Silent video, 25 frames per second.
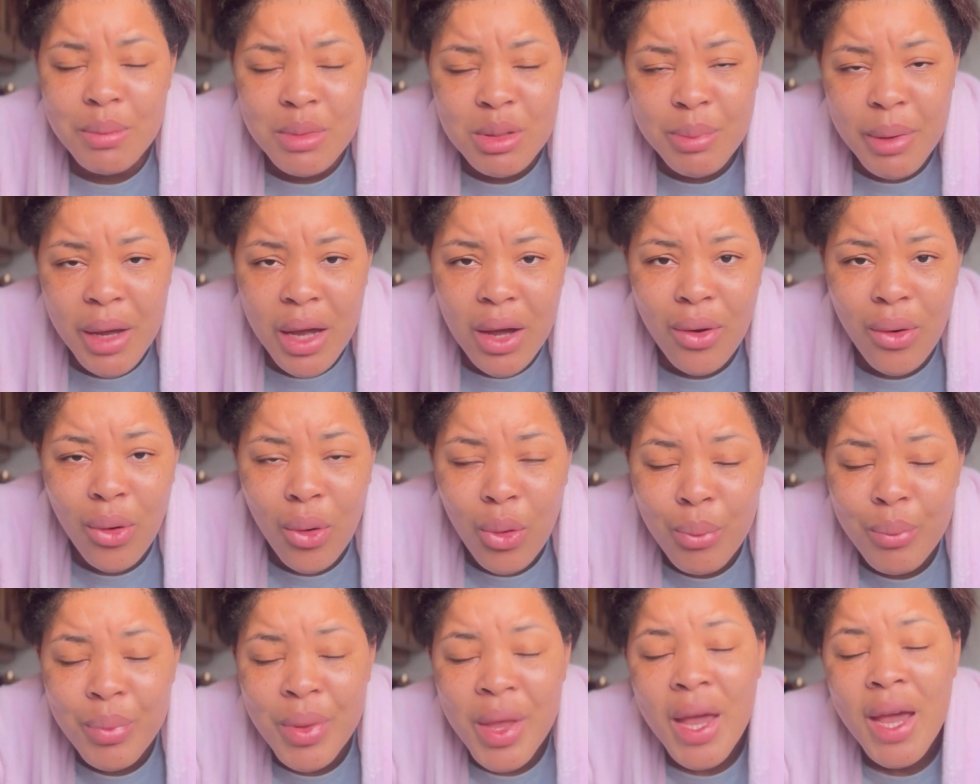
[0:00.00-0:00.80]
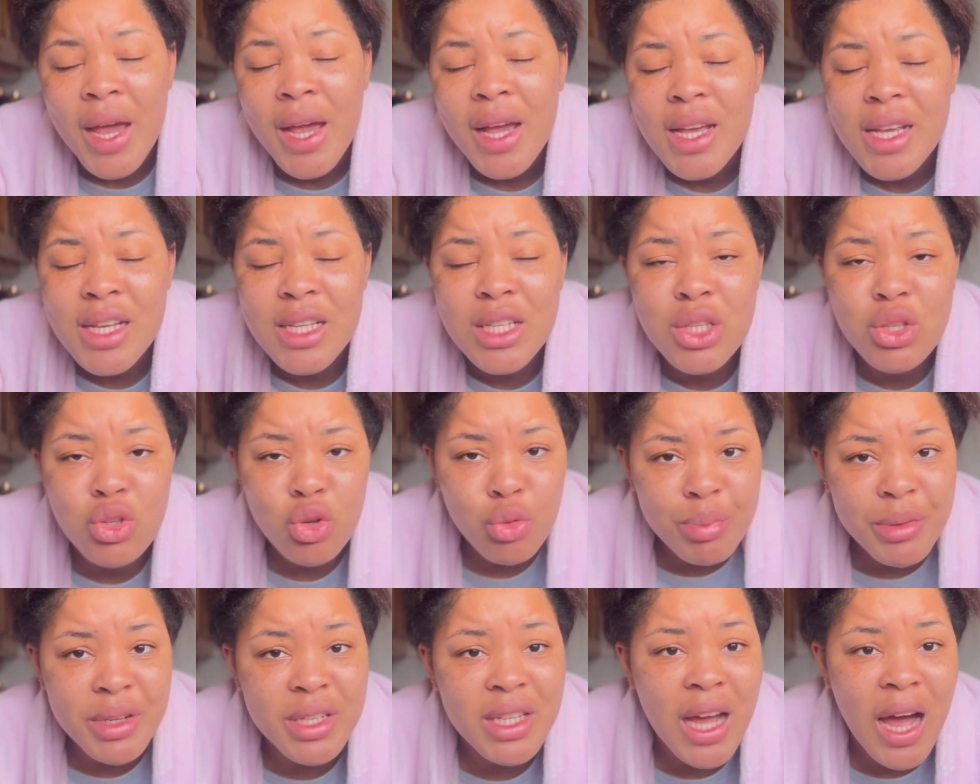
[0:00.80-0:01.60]
back home, he's
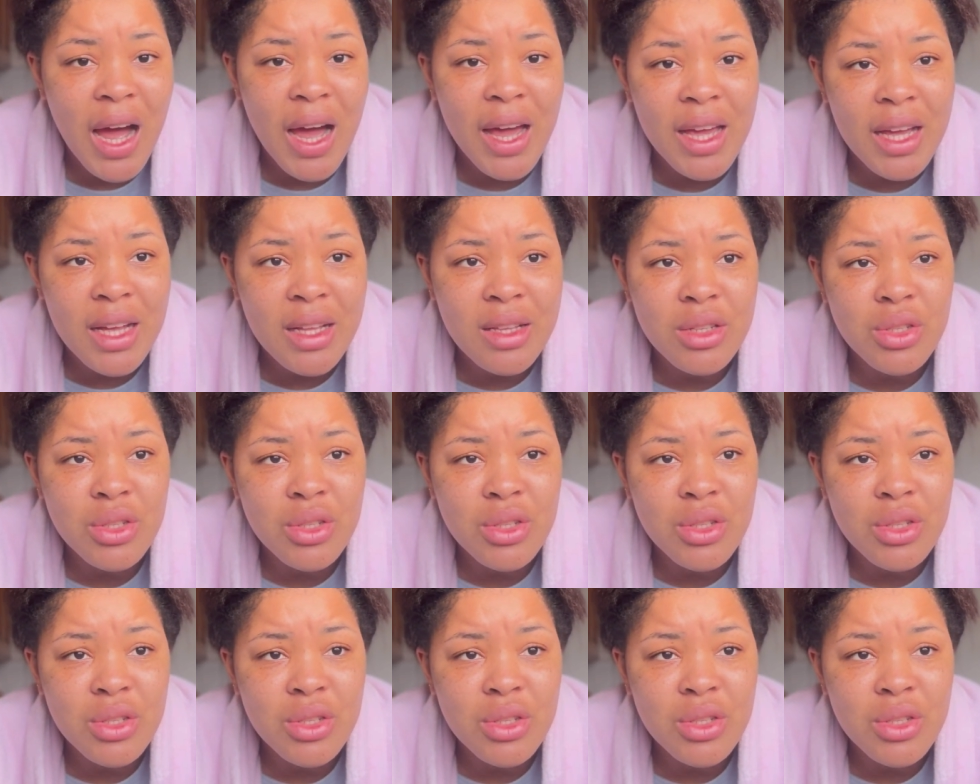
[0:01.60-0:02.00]
super tired.